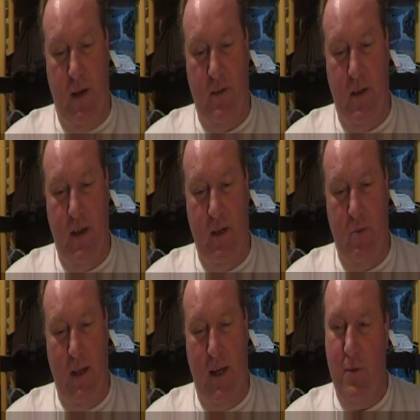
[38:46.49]
has to
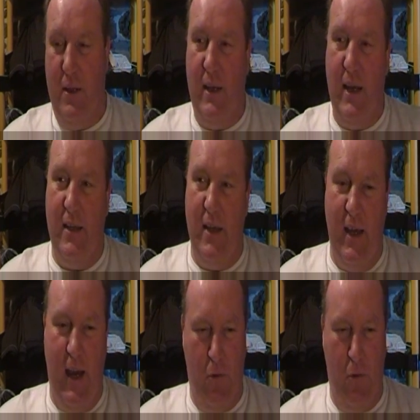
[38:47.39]
think, well, how did they get there?